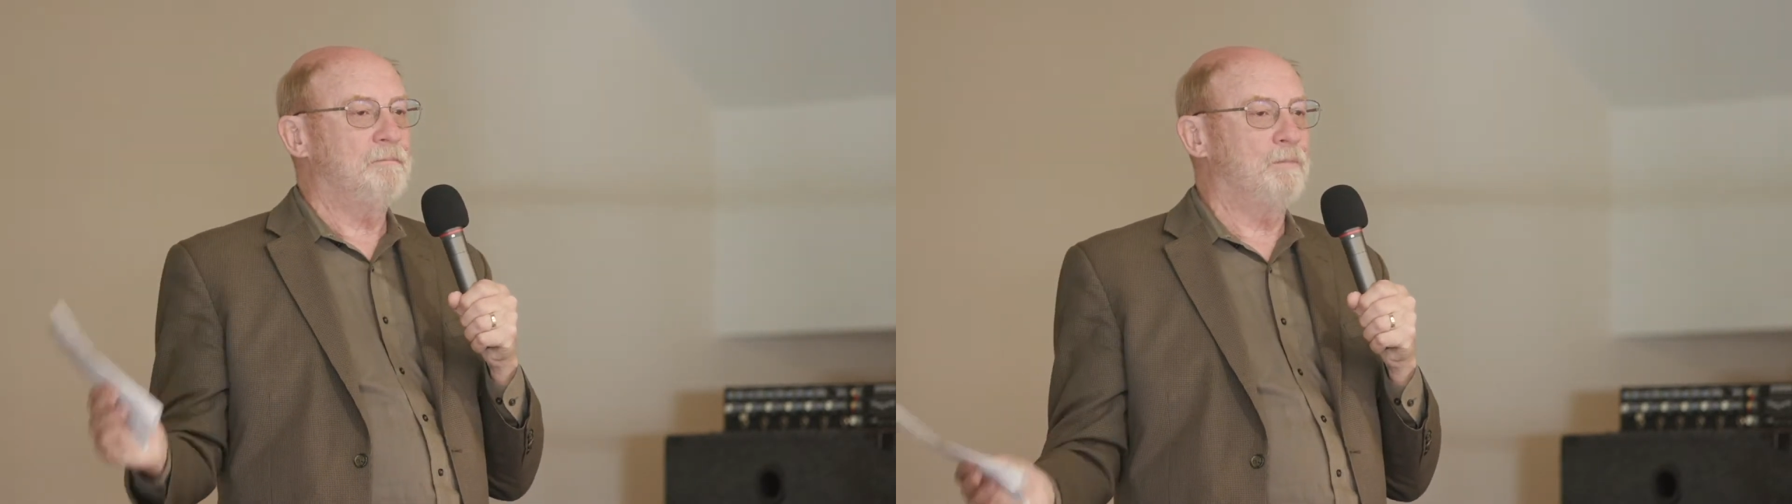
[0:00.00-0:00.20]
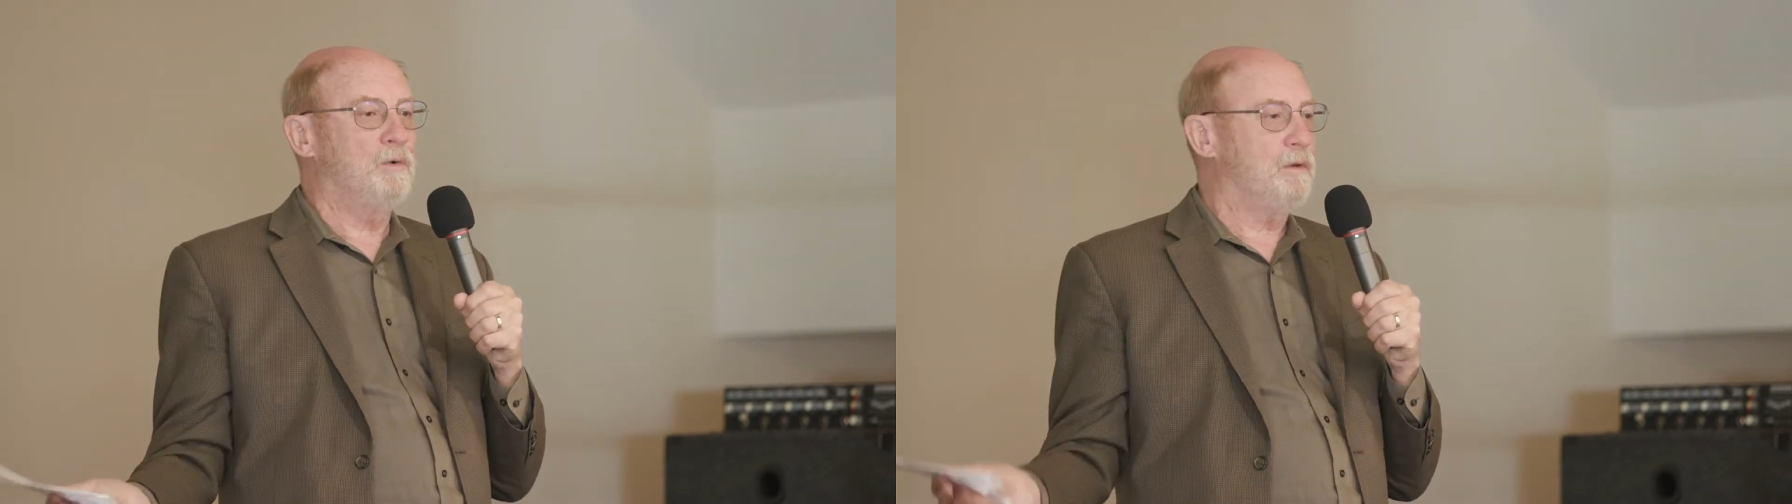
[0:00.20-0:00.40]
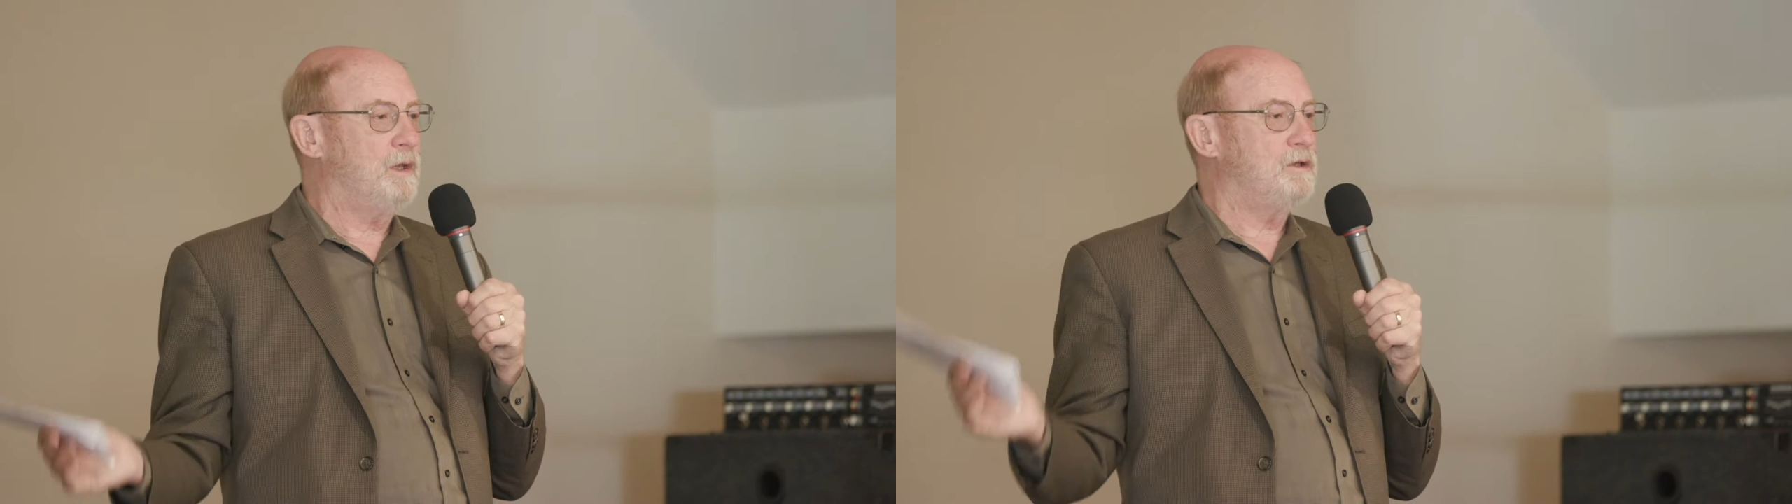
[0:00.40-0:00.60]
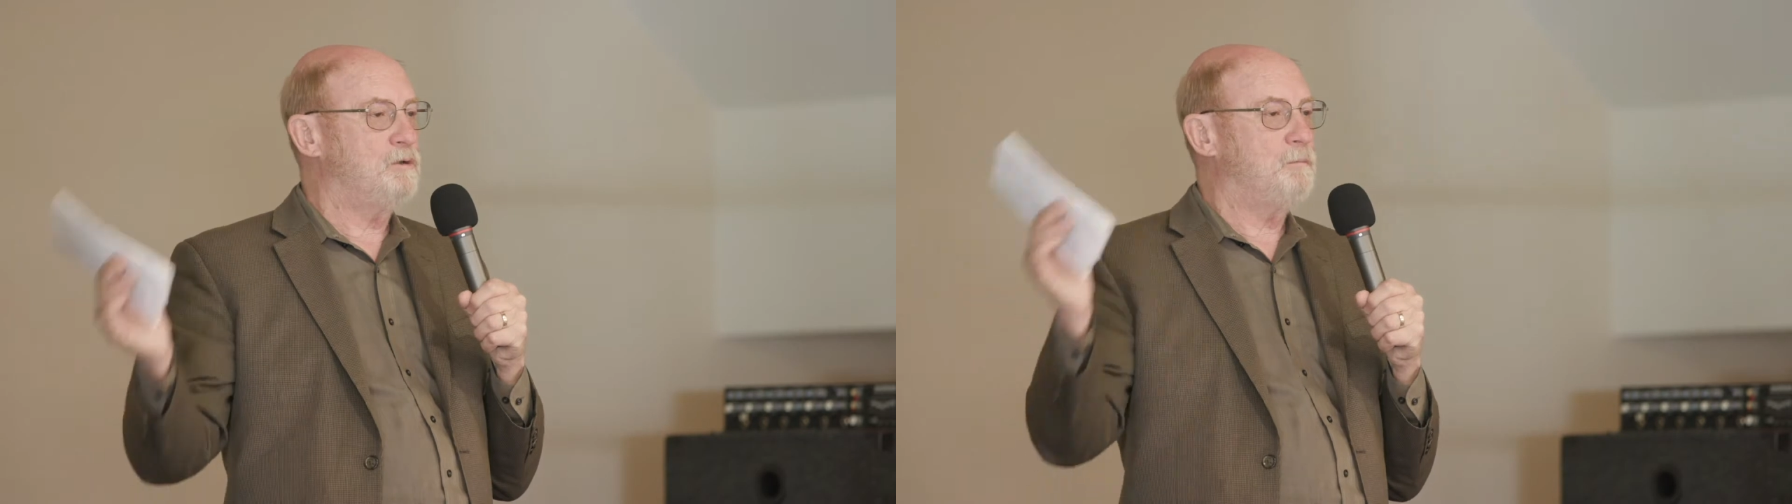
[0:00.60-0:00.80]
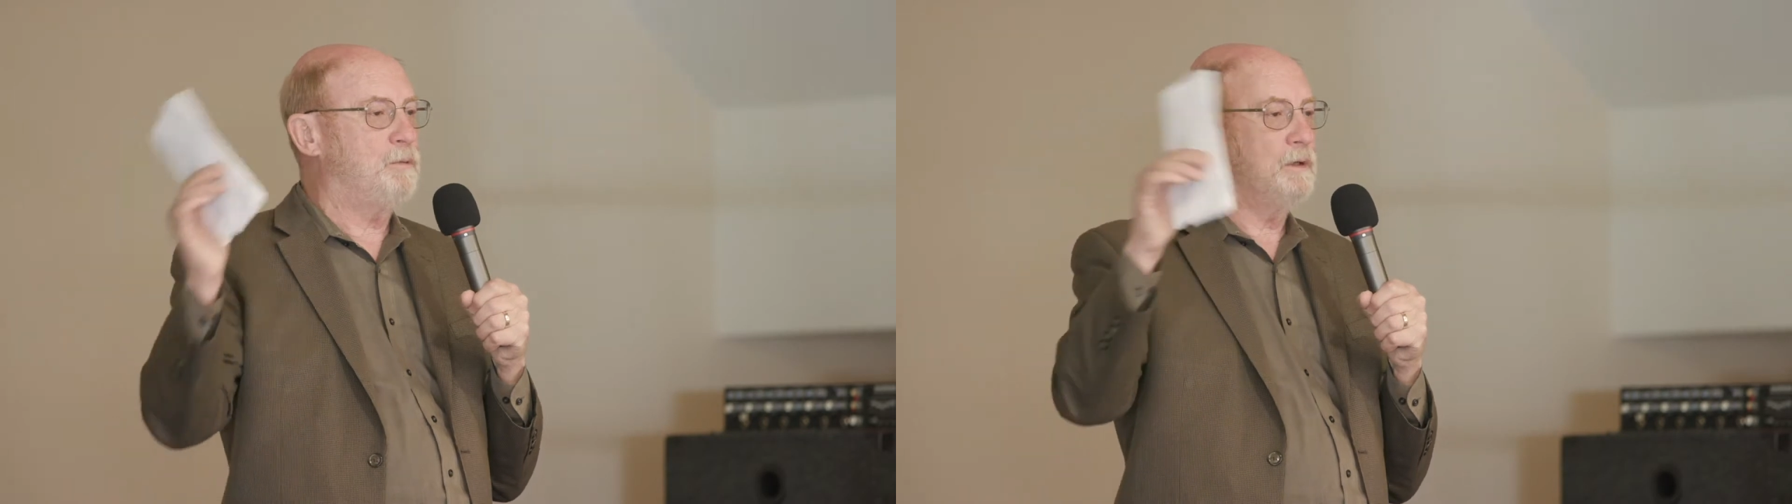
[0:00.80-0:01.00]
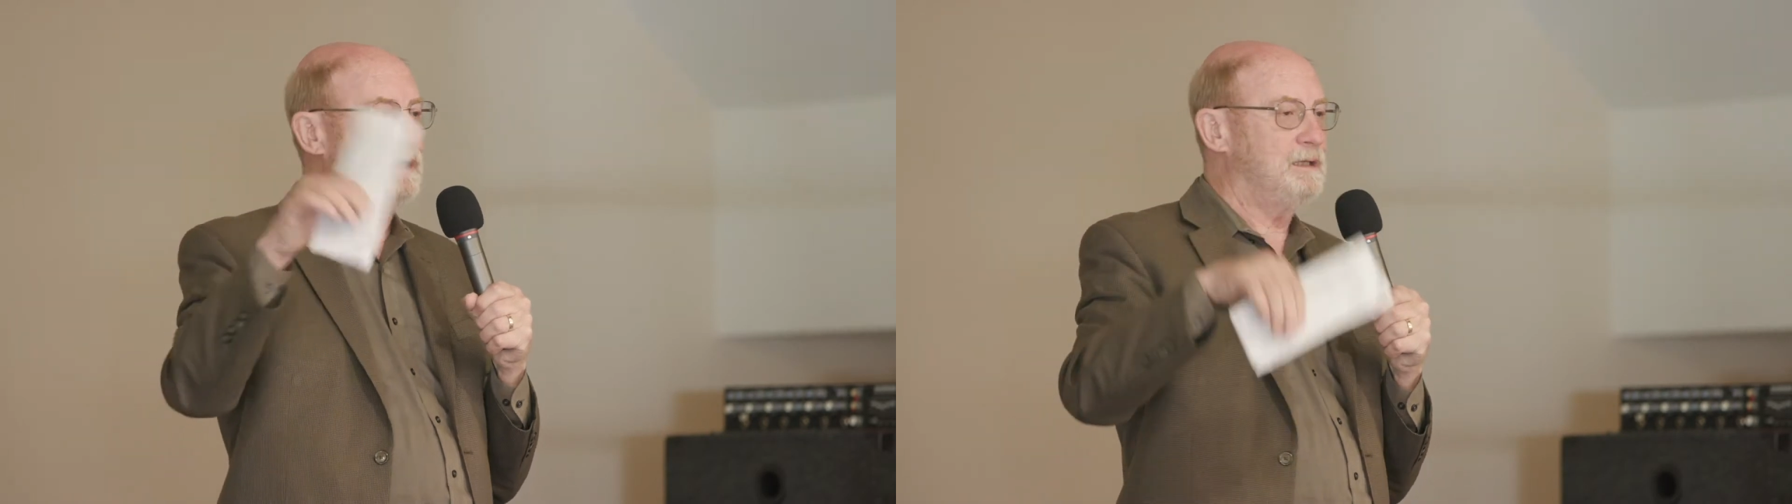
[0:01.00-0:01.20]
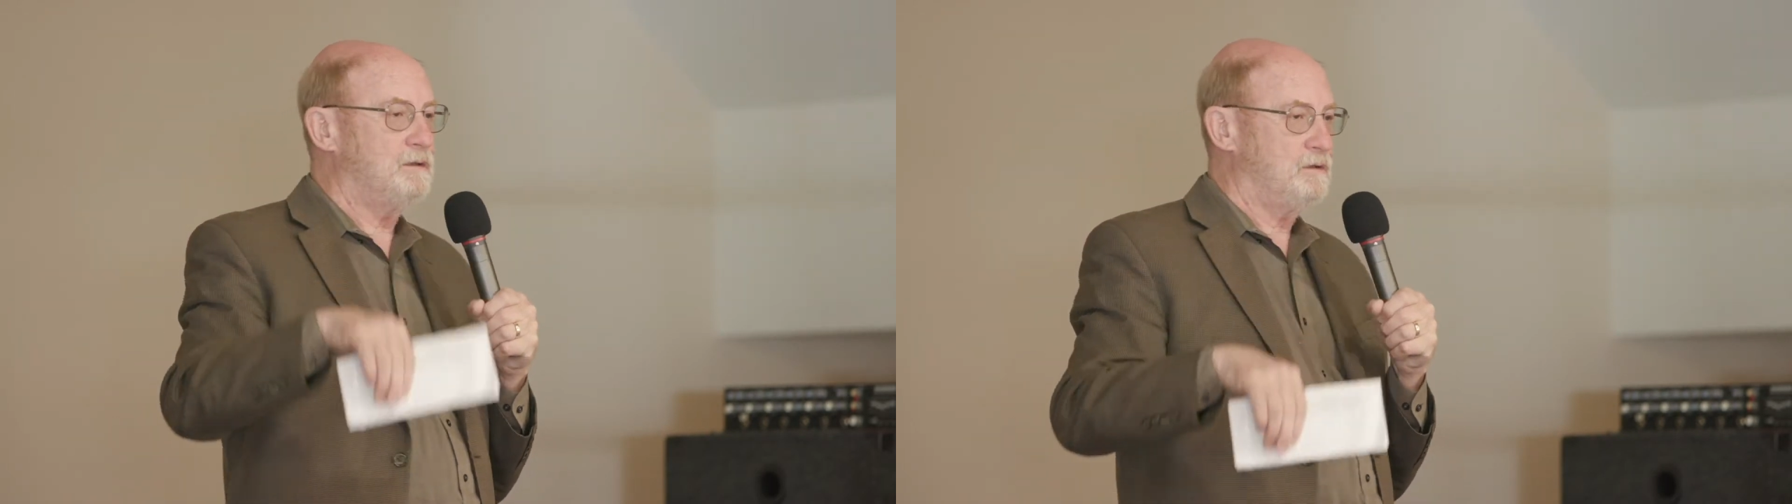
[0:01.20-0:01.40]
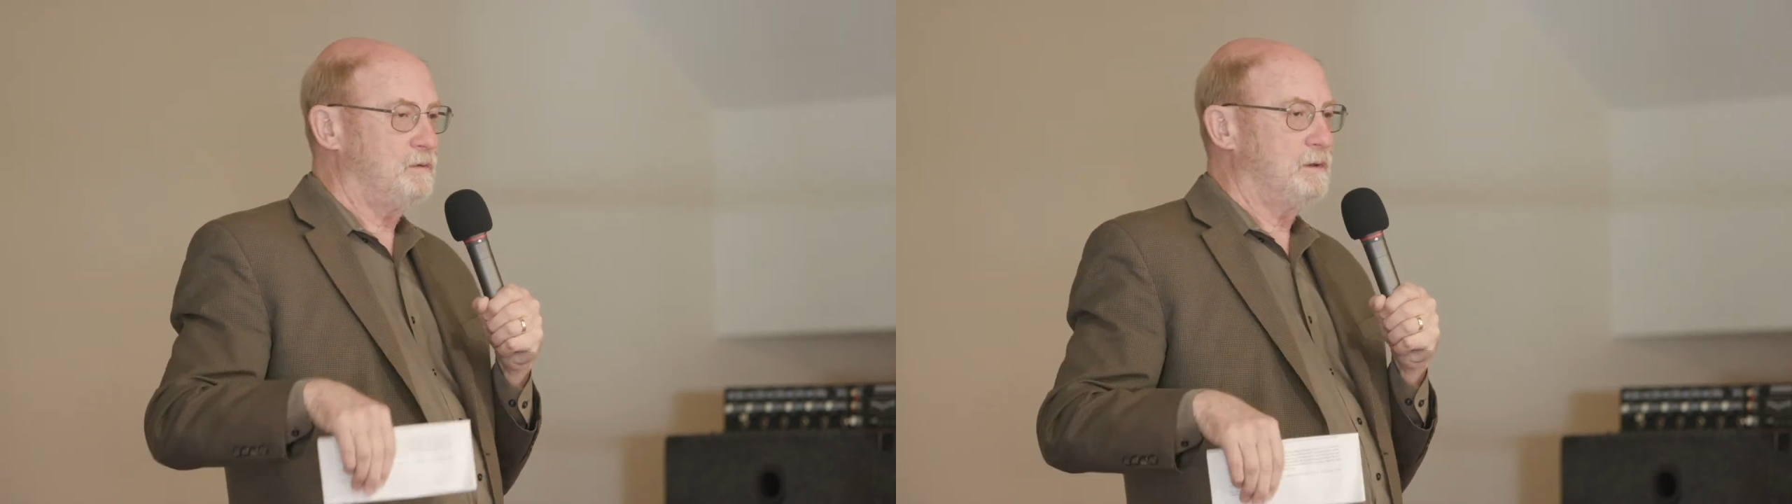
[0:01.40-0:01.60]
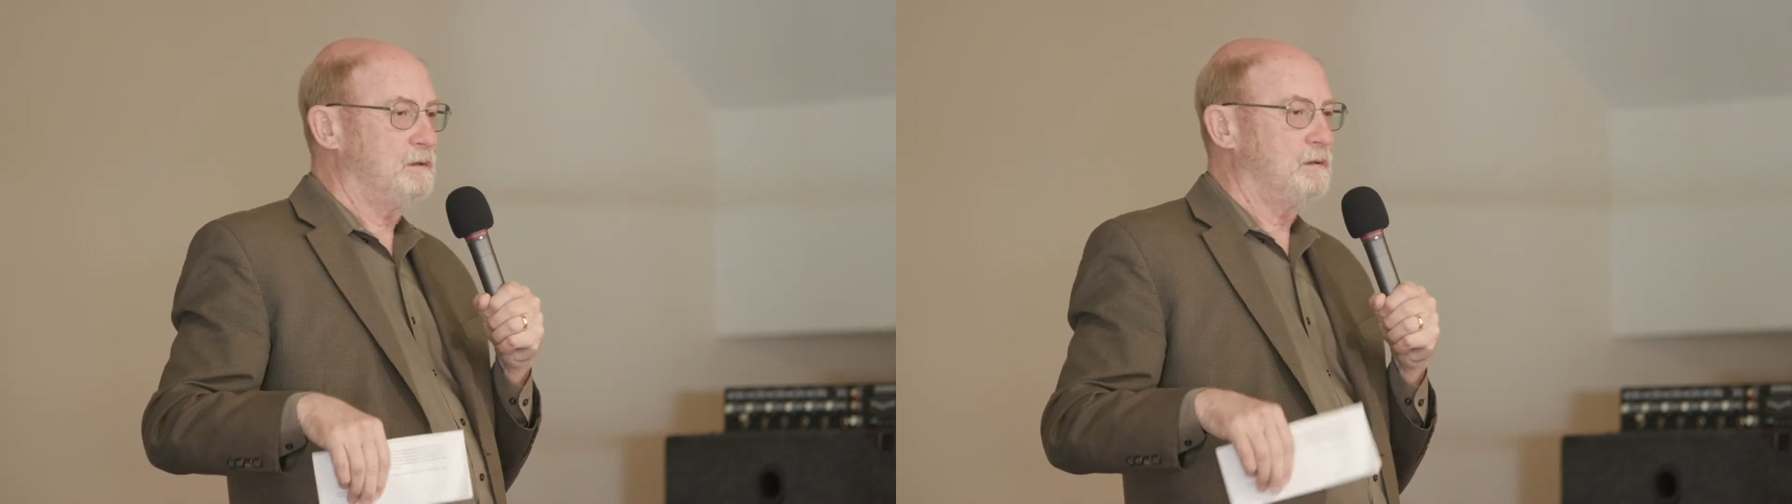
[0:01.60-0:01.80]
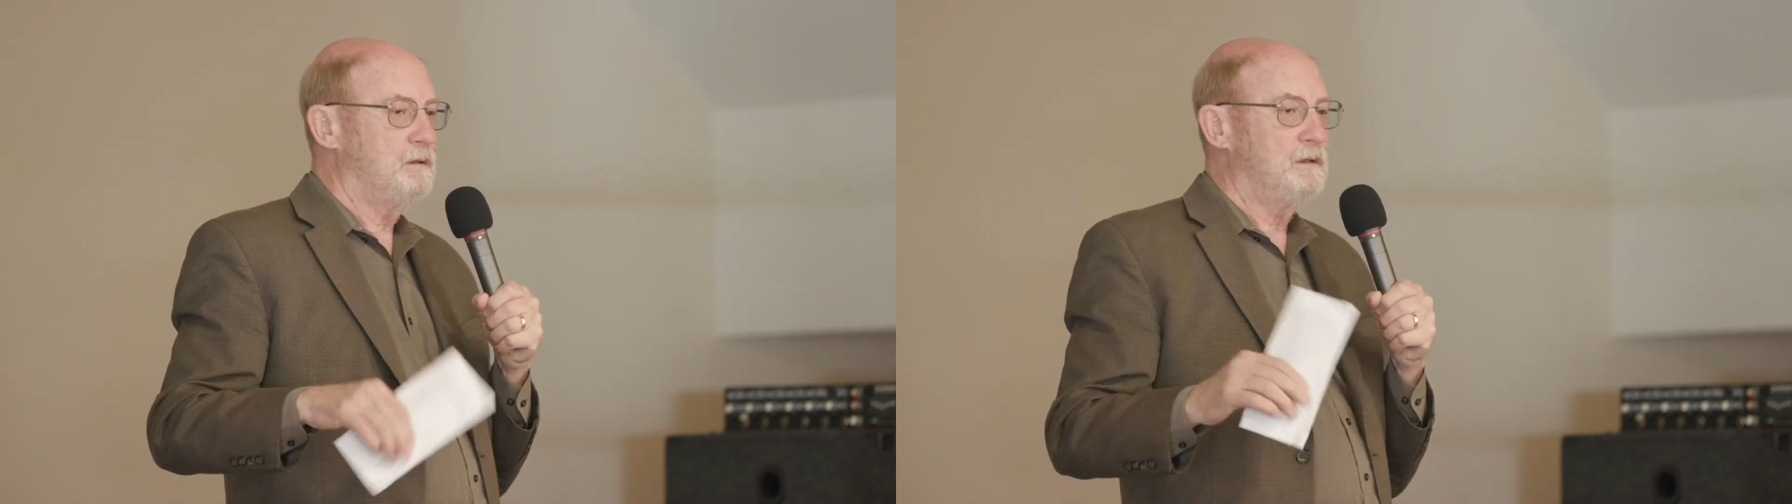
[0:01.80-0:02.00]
more than you put into it.